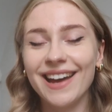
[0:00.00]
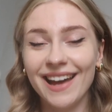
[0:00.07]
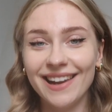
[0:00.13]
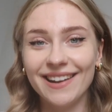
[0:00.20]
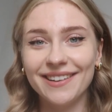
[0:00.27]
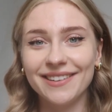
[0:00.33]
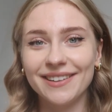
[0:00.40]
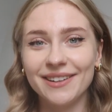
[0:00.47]

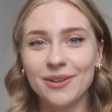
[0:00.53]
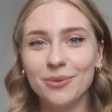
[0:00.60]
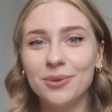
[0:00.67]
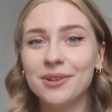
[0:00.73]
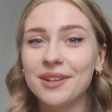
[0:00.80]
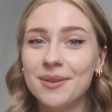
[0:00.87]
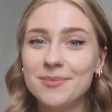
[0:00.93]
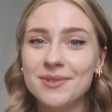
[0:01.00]
Hello,
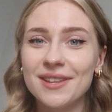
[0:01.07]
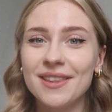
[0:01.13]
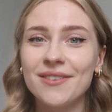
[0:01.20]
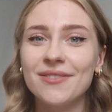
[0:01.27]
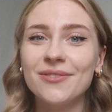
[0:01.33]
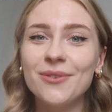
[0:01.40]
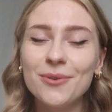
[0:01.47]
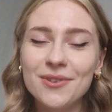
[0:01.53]
welcome to the
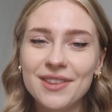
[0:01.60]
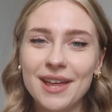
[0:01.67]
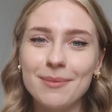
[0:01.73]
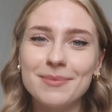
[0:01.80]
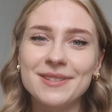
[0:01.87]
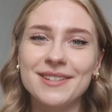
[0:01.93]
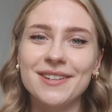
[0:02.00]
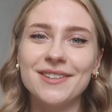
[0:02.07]
fourth
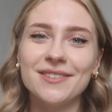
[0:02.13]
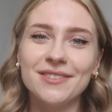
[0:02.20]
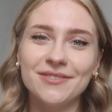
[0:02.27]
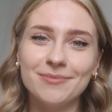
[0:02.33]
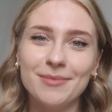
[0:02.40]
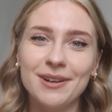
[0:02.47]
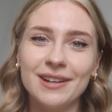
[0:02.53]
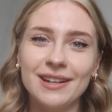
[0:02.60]
episode of
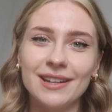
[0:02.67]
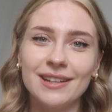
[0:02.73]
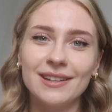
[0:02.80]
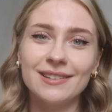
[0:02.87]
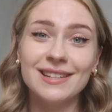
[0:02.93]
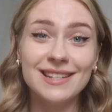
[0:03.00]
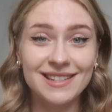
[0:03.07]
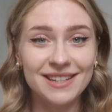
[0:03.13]
my
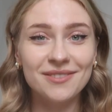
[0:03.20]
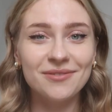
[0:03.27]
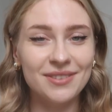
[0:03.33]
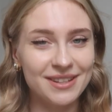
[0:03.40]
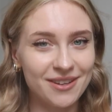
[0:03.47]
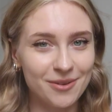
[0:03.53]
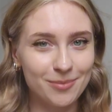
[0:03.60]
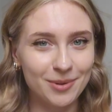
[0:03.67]
knitting
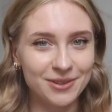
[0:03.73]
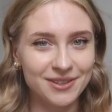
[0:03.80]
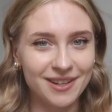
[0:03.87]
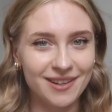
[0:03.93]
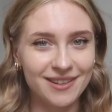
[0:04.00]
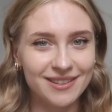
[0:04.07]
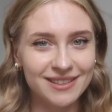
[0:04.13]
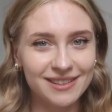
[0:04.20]
video
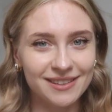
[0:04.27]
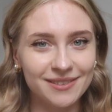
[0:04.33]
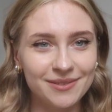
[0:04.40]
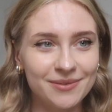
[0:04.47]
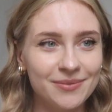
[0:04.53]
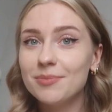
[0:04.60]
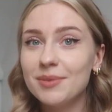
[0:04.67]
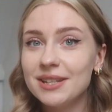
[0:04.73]
podcast.
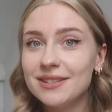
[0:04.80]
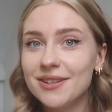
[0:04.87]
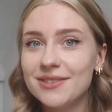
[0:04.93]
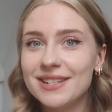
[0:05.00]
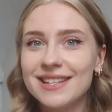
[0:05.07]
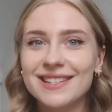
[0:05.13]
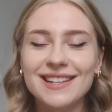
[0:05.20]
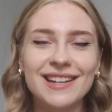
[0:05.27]
You may
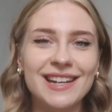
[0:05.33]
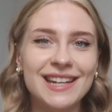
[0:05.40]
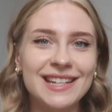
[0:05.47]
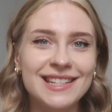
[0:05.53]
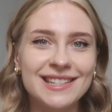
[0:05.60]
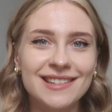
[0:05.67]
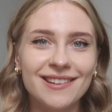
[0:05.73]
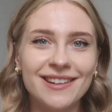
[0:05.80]
notice a
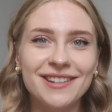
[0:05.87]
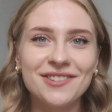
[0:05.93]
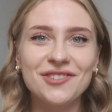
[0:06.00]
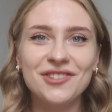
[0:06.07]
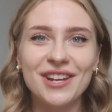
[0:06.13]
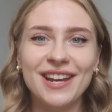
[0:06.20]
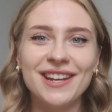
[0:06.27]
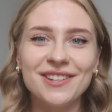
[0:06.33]

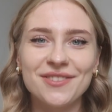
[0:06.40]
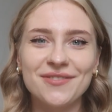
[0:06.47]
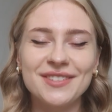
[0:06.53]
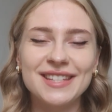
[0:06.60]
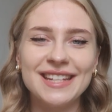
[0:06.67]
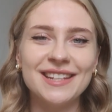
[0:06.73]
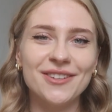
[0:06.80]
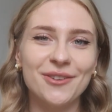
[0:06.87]
slight change of
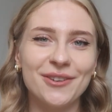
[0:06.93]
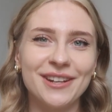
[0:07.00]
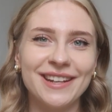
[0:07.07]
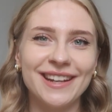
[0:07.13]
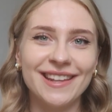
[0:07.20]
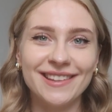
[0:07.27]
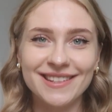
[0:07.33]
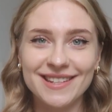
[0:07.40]

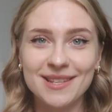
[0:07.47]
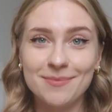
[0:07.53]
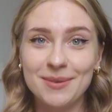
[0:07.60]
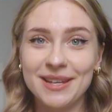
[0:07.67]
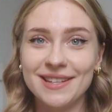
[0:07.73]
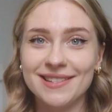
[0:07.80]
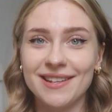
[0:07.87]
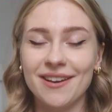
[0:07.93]
scenery, and this is
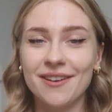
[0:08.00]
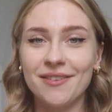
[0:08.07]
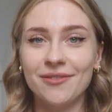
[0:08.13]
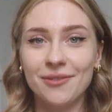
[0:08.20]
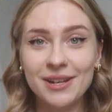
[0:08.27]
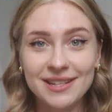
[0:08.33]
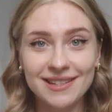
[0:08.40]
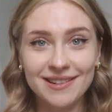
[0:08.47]
because
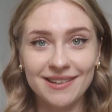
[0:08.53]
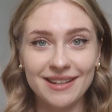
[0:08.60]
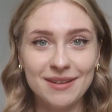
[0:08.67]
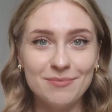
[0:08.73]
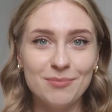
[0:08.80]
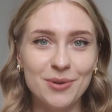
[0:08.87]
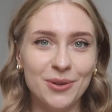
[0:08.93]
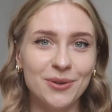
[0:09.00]
I've recently
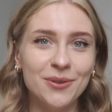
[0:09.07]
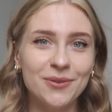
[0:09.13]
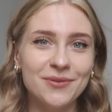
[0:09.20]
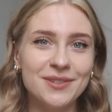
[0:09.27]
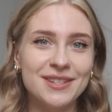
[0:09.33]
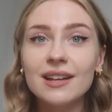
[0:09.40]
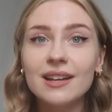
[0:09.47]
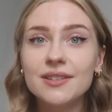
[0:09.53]

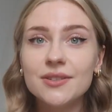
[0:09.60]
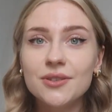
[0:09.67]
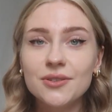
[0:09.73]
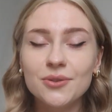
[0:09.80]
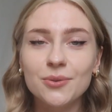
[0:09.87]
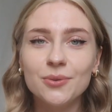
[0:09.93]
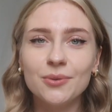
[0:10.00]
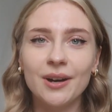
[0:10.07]
moved. As
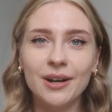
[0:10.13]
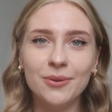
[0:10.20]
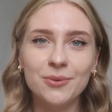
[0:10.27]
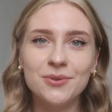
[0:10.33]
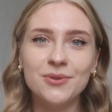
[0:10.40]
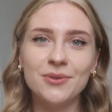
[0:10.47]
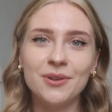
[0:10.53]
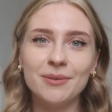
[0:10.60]
usual, I will
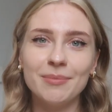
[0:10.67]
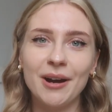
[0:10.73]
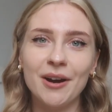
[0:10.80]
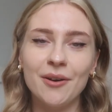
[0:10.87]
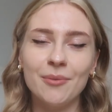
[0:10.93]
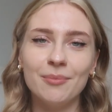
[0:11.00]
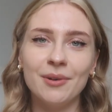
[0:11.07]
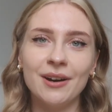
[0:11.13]
talk
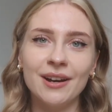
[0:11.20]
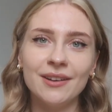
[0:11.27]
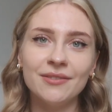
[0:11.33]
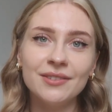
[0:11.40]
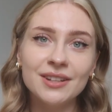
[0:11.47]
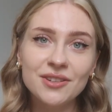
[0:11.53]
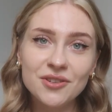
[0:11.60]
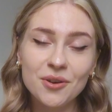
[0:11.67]
about my
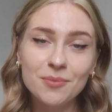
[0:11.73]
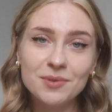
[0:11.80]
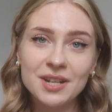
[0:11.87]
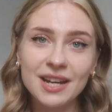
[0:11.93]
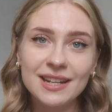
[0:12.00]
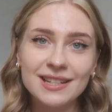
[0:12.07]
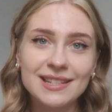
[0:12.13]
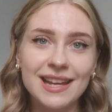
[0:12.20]
finished
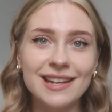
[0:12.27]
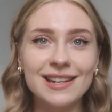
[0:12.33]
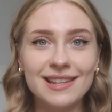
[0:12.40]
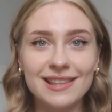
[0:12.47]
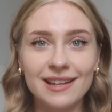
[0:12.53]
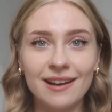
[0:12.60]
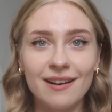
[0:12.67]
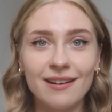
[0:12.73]
objects,
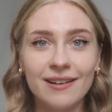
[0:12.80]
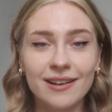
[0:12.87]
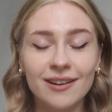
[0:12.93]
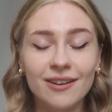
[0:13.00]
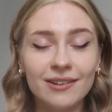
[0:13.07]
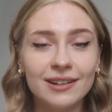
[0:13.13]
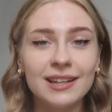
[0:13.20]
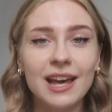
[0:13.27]
anything I
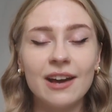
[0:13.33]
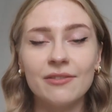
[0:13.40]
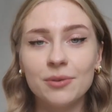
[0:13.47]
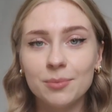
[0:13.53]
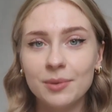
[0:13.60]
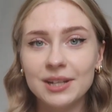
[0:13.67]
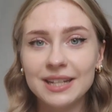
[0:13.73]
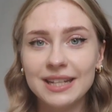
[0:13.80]
currently have
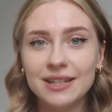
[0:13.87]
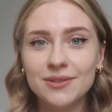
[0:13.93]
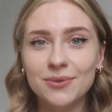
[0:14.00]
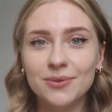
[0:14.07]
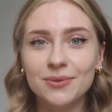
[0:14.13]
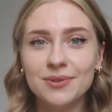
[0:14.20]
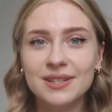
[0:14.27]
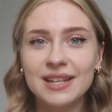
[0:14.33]
on my
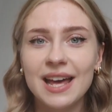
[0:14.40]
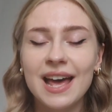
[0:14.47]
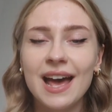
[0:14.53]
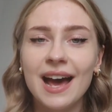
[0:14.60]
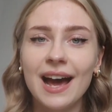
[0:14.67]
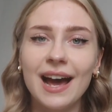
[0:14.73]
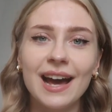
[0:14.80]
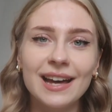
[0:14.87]
needles,
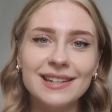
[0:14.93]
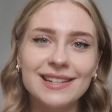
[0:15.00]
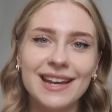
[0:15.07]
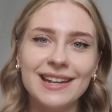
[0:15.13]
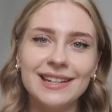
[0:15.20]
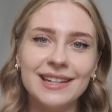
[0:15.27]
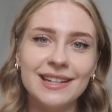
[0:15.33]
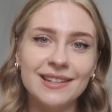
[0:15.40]
and
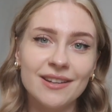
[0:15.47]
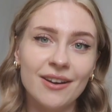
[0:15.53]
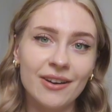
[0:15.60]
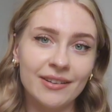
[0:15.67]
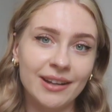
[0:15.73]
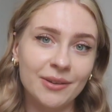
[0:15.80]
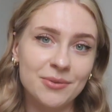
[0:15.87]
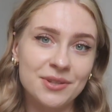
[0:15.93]
any
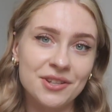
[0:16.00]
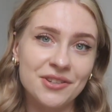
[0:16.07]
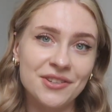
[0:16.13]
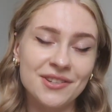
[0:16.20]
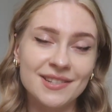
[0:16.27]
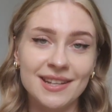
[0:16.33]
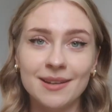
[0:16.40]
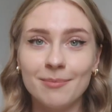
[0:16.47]
yarn
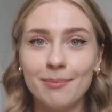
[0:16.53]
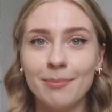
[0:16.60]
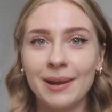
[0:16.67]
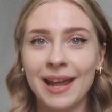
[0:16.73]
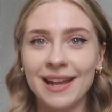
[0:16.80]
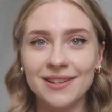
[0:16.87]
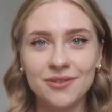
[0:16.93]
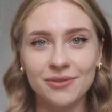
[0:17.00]
acquisitions and
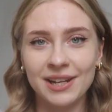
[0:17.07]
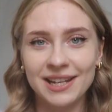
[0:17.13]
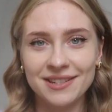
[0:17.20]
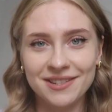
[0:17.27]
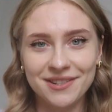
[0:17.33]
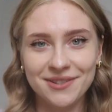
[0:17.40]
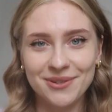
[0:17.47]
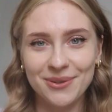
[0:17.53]
plans
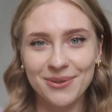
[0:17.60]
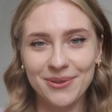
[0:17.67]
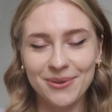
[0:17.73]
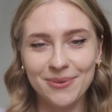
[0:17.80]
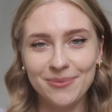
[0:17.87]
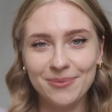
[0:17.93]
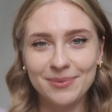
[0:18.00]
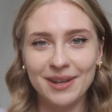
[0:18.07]
related to
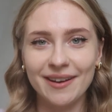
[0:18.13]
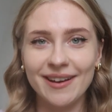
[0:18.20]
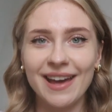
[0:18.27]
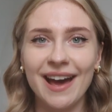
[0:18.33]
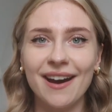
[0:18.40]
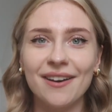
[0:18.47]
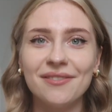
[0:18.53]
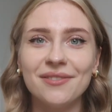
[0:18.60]
them that I
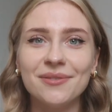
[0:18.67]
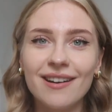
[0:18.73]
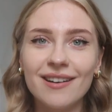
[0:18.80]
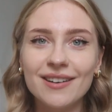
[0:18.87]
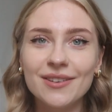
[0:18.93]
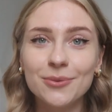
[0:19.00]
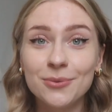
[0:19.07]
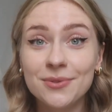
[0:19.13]
have.
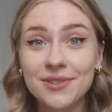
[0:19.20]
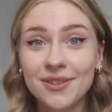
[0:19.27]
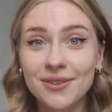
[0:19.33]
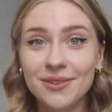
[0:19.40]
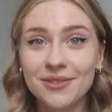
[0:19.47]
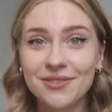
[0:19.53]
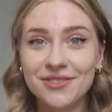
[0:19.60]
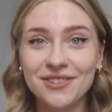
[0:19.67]
I
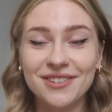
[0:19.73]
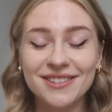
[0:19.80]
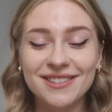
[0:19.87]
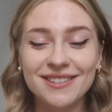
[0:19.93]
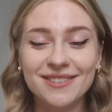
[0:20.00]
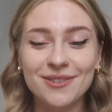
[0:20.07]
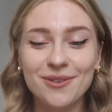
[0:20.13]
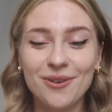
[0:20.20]
also
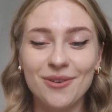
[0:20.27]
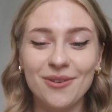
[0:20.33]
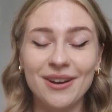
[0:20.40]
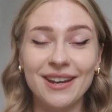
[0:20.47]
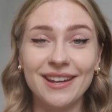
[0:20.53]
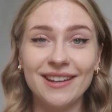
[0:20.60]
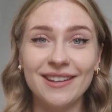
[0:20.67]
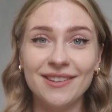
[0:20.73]
just got
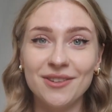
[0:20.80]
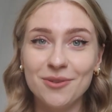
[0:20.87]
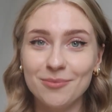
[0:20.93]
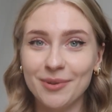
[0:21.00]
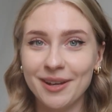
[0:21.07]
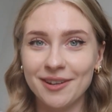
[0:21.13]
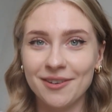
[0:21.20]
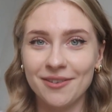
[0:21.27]
a new
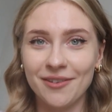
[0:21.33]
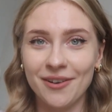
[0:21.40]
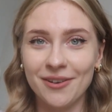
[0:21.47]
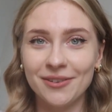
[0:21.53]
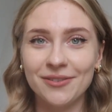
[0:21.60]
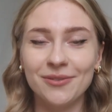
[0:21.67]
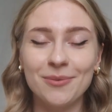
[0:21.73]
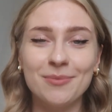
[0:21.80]

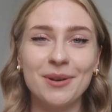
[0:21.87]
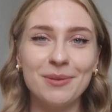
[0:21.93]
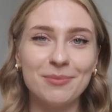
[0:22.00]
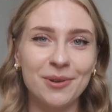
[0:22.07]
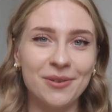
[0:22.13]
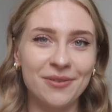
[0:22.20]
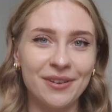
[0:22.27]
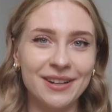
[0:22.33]
microphone from my
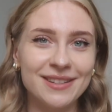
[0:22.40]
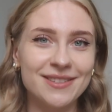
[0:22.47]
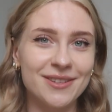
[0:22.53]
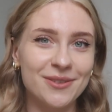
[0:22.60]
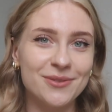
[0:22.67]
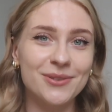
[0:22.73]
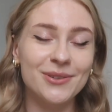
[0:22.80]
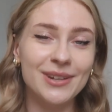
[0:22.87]
boyfriend,
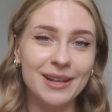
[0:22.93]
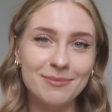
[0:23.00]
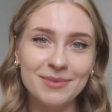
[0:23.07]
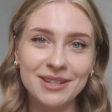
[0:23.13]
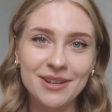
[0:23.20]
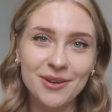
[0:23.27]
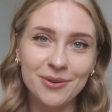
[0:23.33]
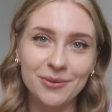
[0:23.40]
so do let me
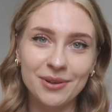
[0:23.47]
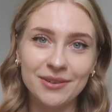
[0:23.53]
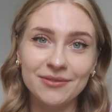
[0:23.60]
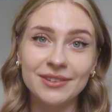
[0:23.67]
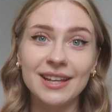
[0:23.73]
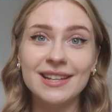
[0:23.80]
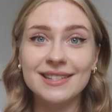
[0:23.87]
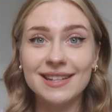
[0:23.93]
know
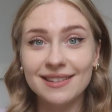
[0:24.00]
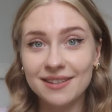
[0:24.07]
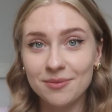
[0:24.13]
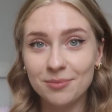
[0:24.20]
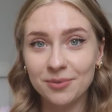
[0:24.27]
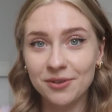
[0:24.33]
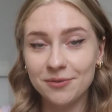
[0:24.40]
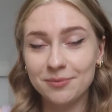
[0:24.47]
if there's any
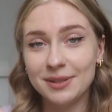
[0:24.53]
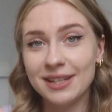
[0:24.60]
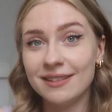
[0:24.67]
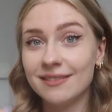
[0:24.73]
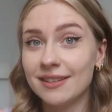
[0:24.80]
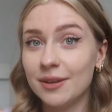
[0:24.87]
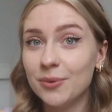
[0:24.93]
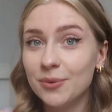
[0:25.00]
improvement
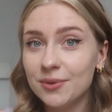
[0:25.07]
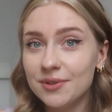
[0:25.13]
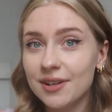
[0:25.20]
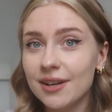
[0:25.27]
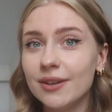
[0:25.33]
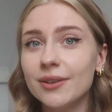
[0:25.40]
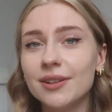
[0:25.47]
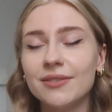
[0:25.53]
in the
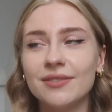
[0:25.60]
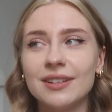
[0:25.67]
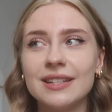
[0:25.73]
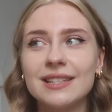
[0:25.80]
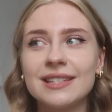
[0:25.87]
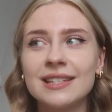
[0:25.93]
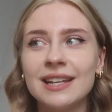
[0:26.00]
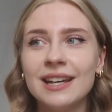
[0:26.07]
audio, if
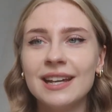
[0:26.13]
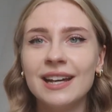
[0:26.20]
it's